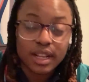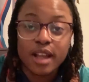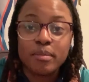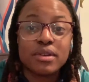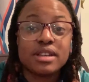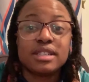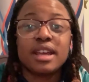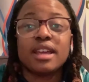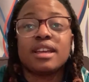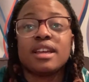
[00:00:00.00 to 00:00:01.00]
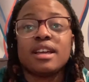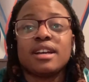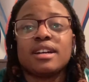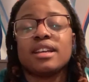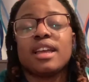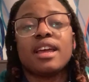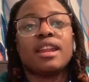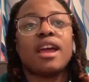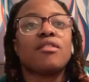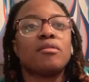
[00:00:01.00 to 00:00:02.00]
I appreciate
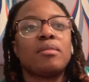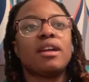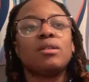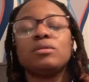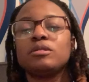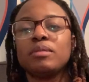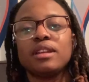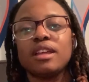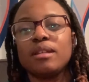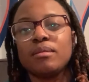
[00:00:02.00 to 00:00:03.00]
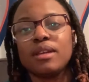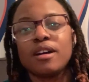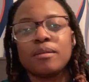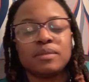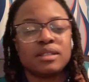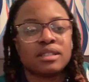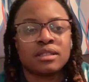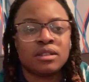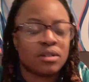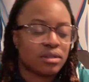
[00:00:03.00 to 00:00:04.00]
again everybody who's been hitting me up,
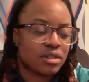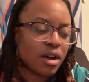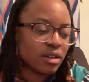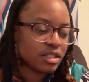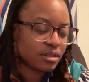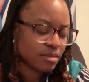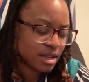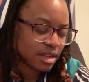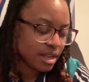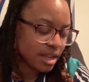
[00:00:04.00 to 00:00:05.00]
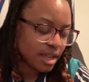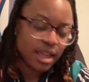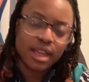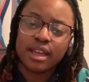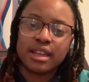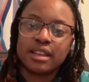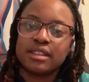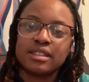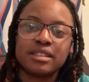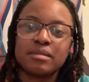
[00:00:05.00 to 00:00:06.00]
just you know, talking to me
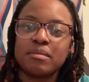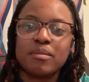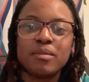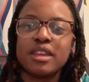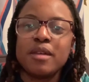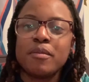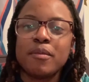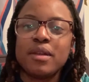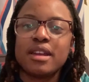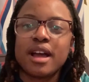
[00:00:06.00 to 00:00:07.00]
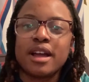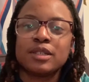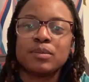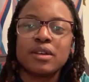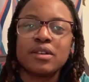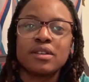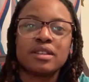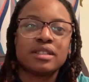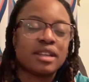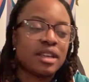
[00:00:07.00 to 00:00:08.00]
and just keeping me in high
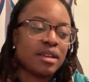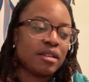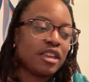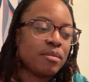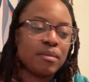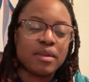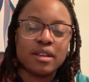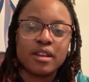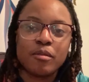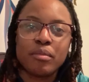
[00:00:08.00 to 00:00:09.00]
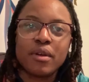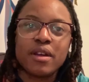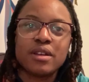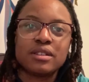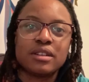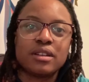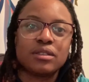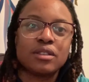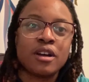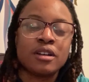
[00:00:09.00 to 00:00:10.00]
spirits, keeping me in their prayers and their
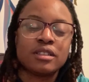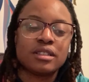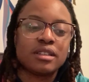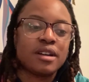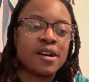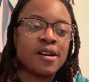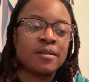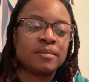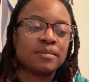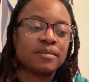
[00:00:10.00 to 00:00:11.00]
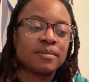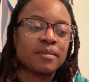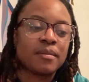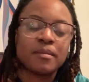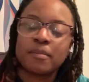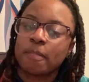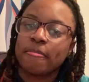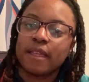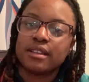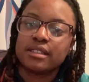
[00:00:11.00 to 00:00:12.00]
thoughts. Um,
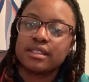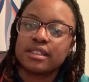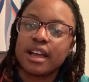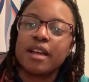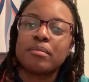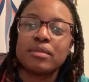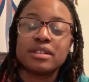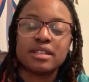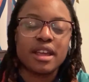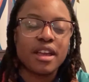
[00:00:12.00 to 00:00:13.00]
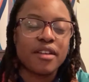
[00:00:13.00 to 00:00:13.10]
just I appreciate